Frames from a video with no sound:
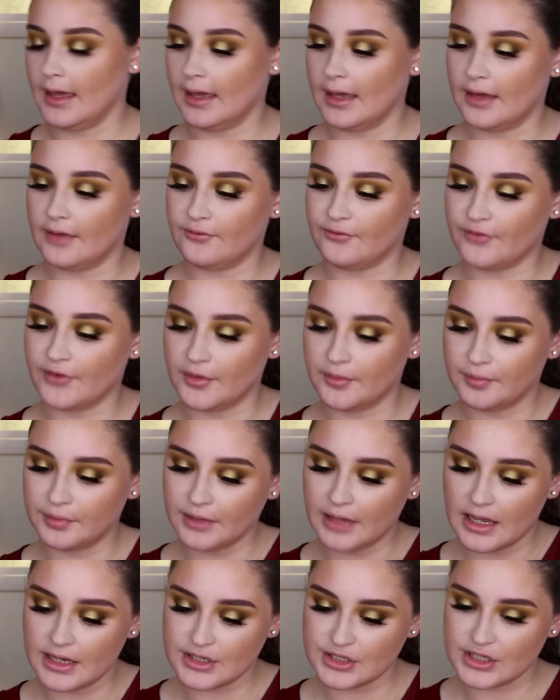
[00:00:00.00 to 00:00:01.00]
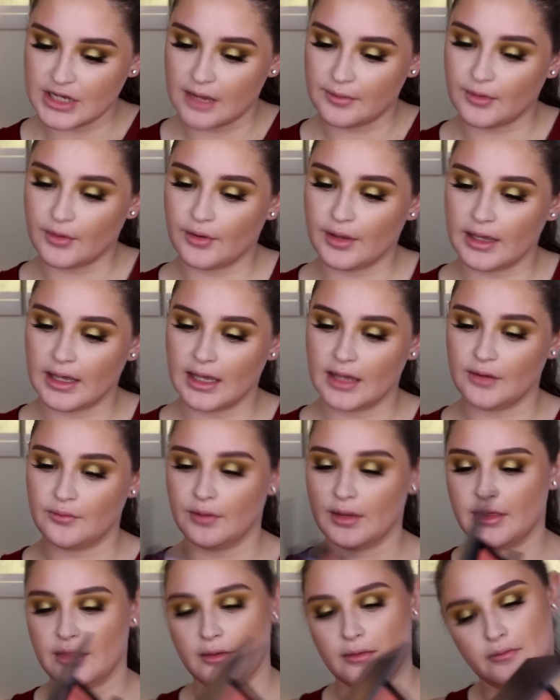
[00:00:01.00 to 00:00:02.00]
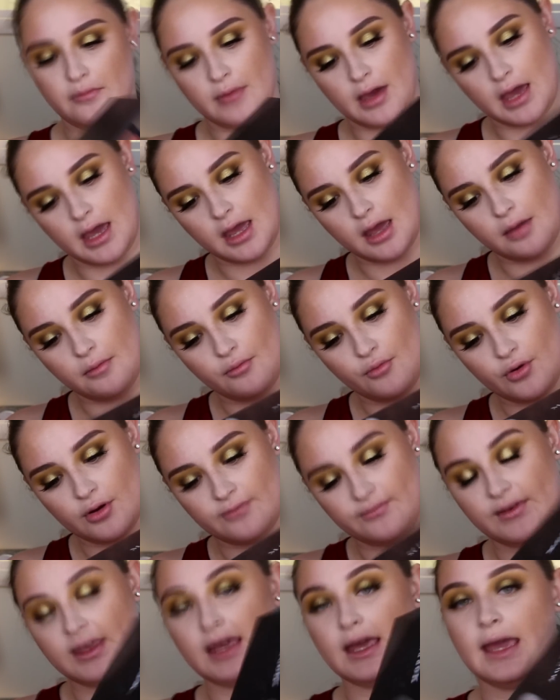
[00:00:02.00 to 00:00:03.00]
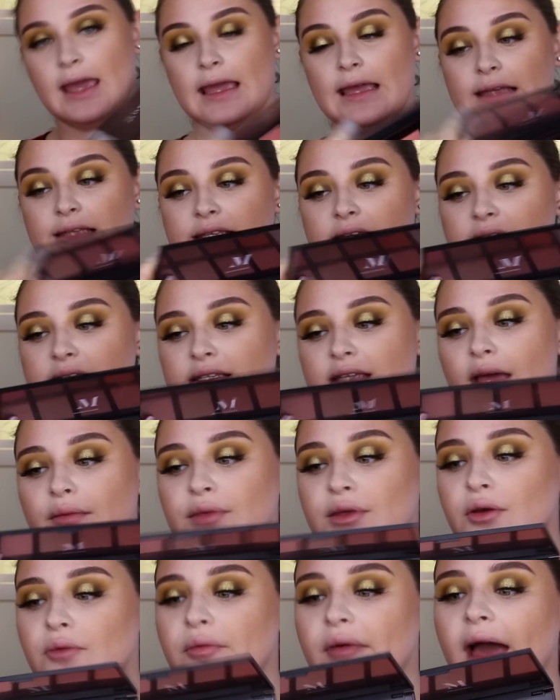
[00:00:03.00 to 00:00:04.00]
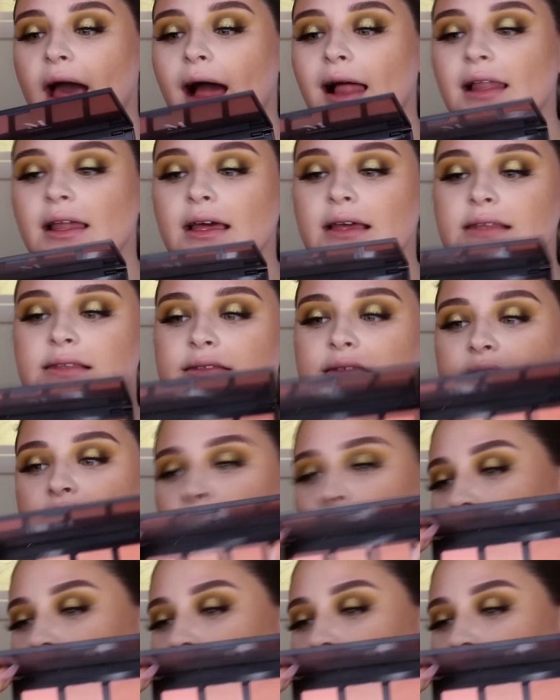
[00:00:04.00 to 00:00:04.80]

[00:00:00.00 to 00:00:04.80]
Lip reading: And for blush, I'm going in with my Morphe 8W palette.